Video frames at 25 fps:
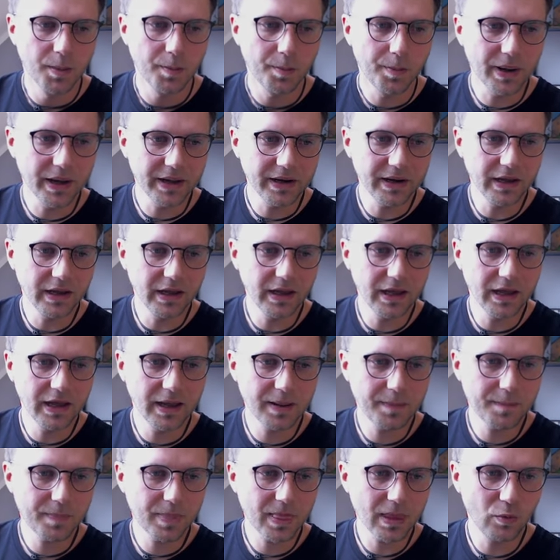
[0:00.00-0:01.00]
but
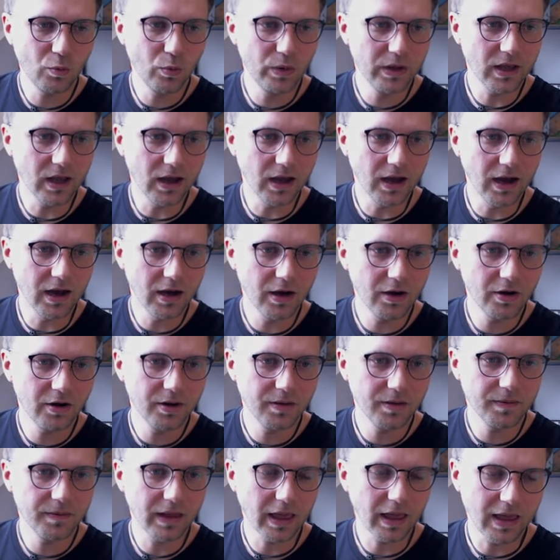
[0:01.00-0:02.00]
um, we
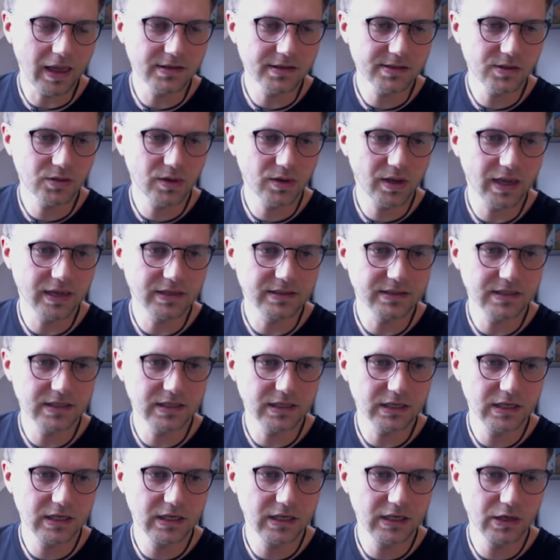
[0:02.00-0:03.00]
are, as you can see
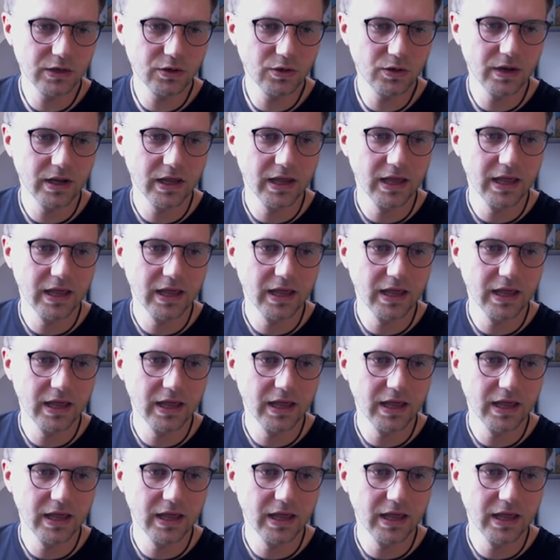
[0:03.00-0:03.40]
here,